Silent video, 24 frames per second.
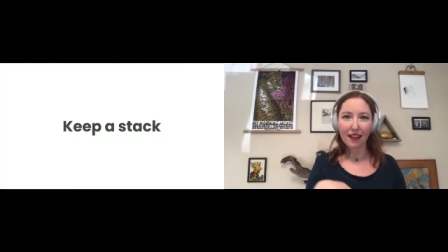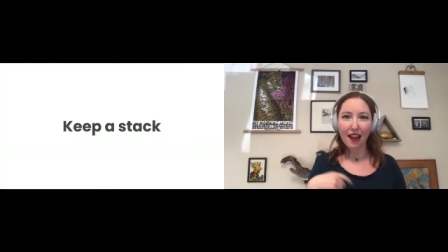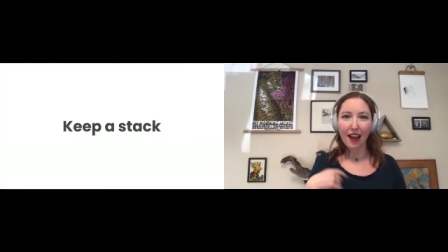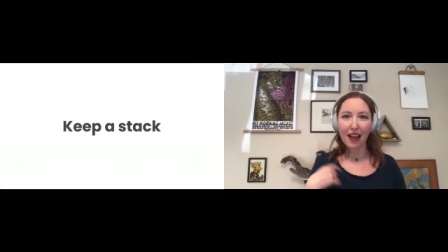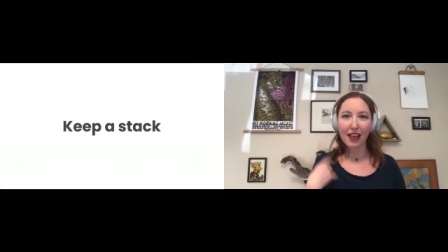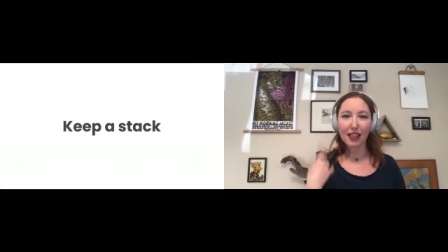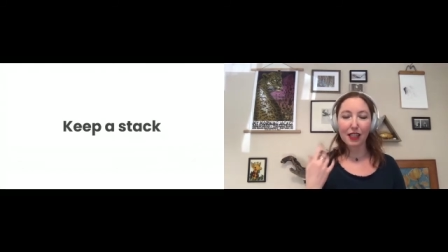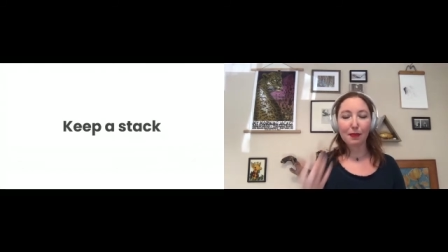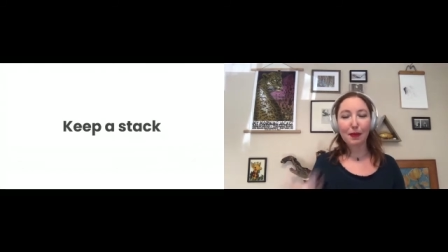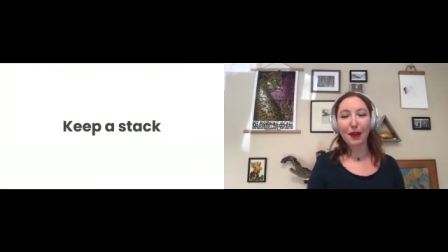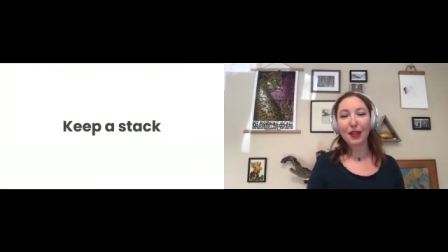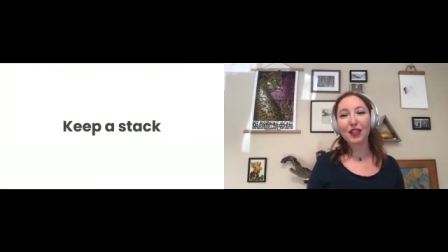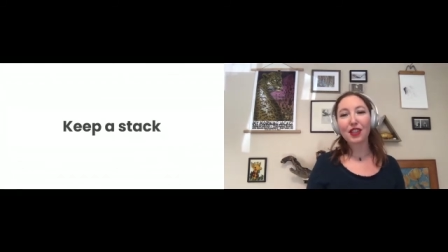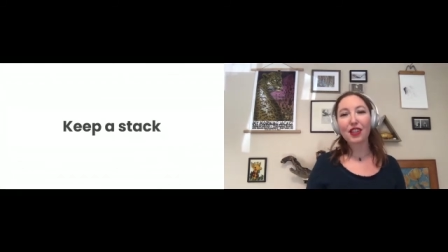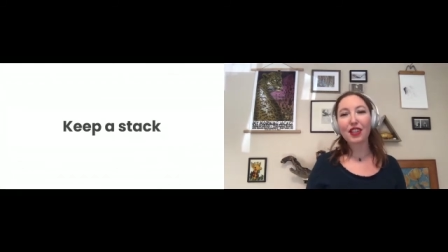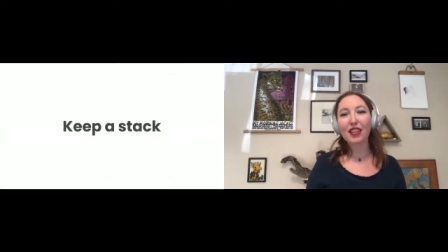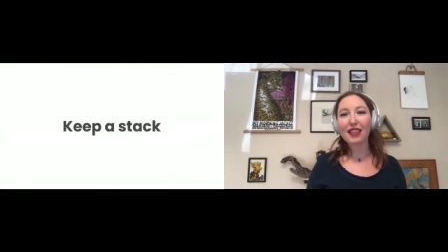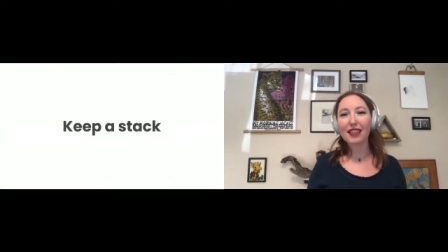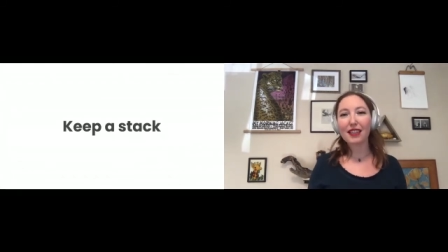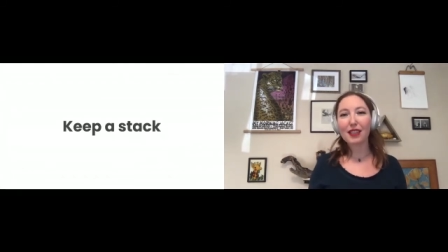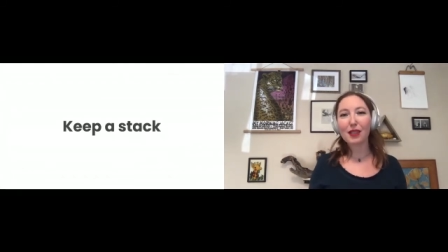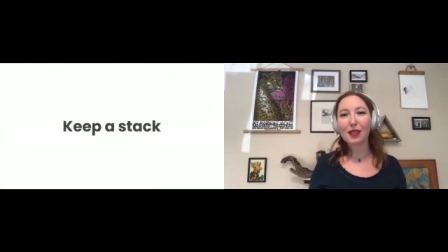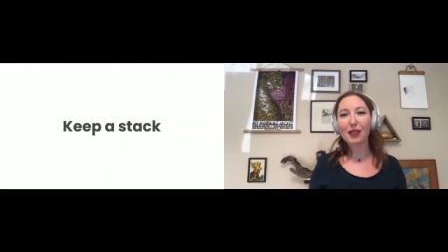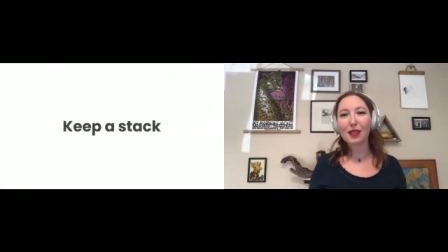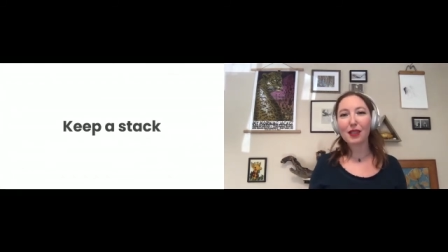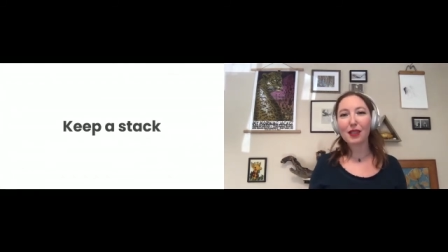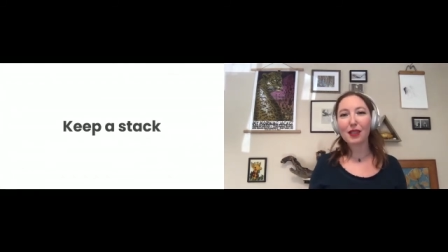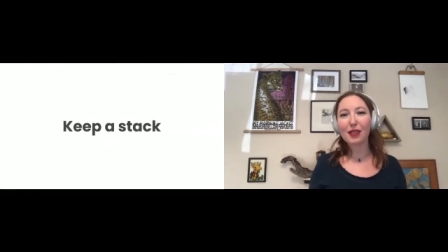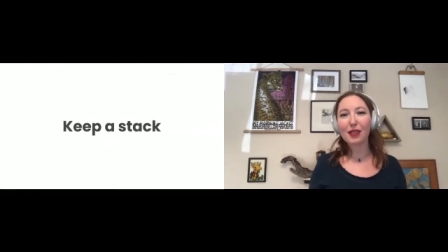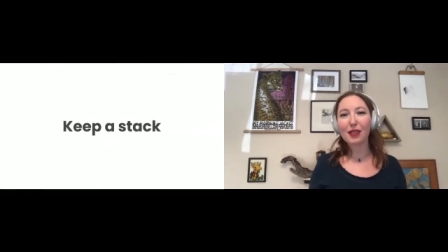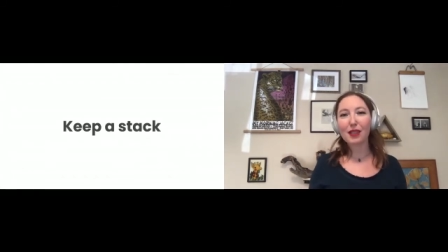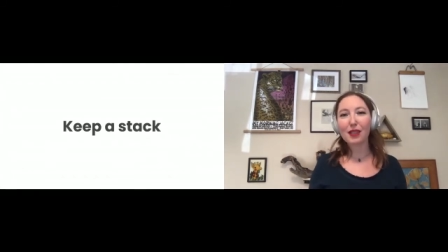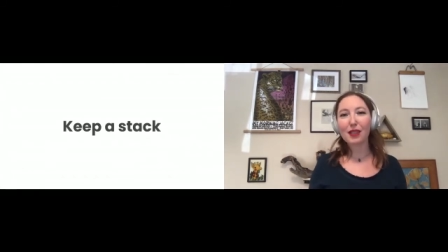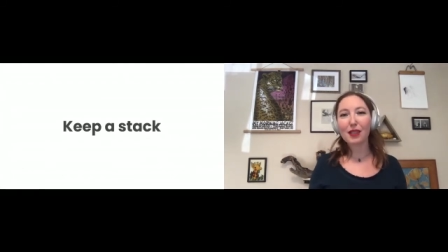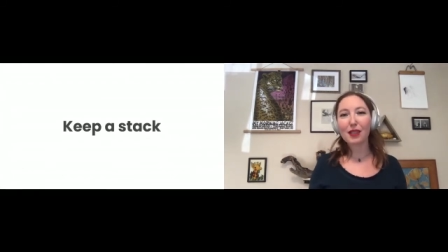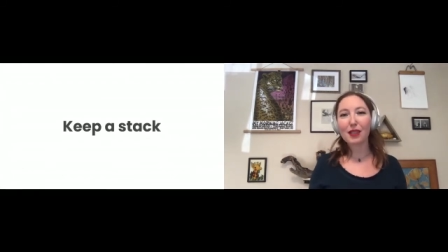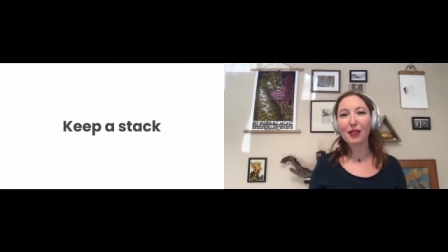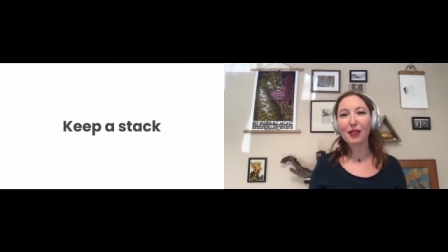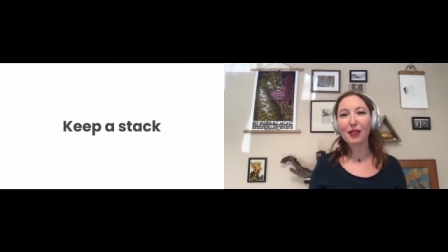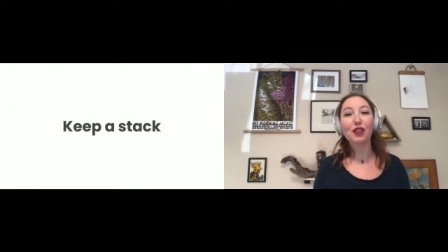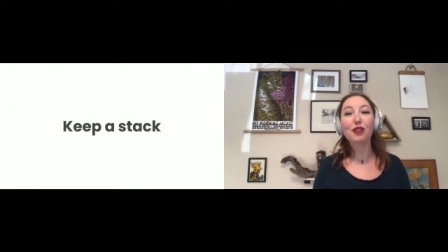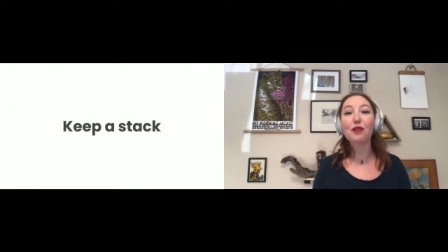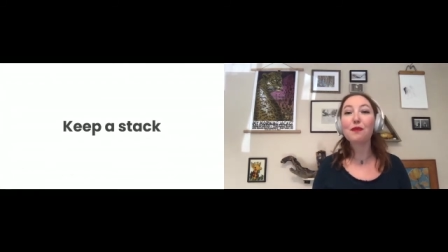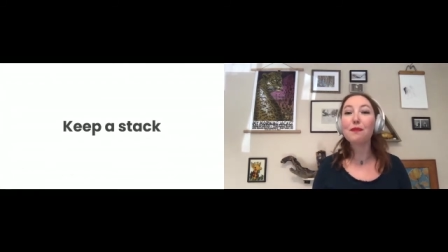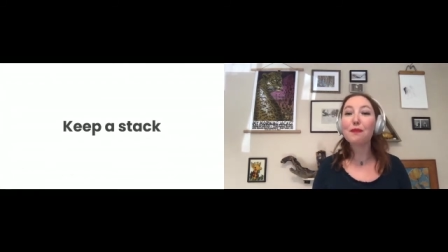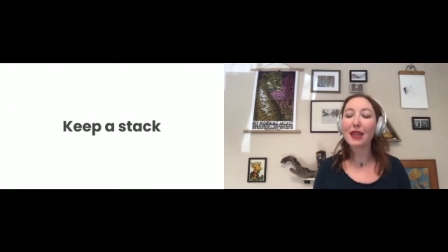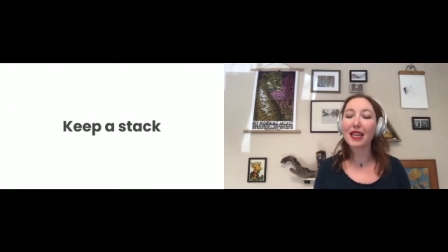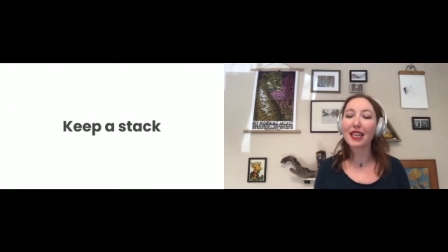And especially in this world of
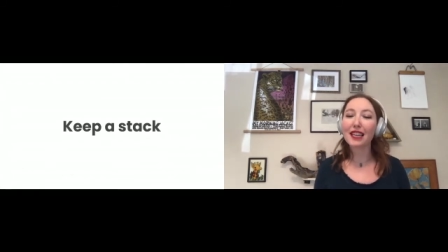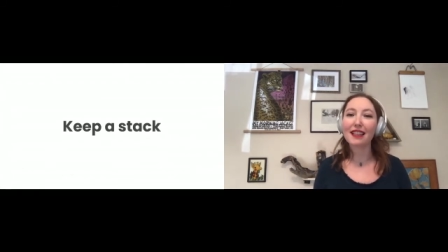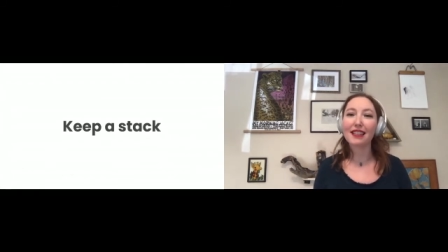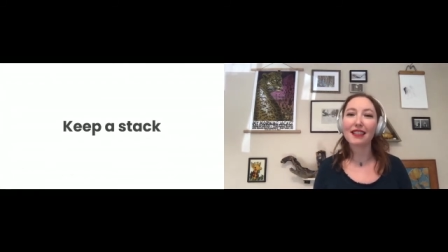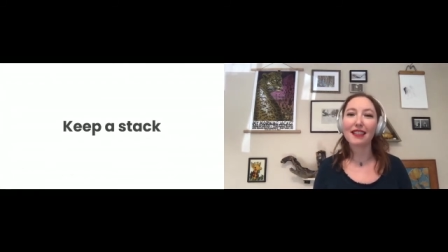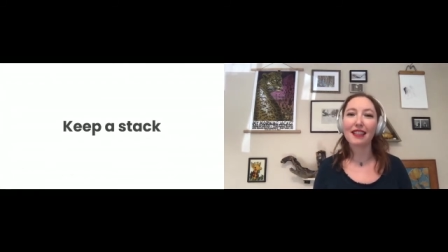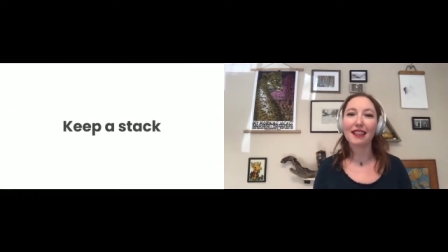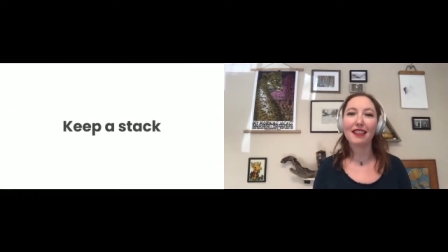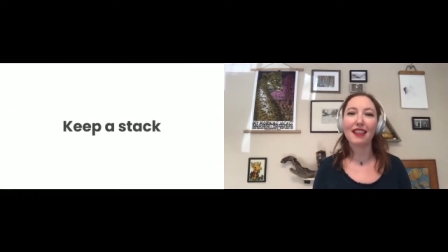Zoom meetings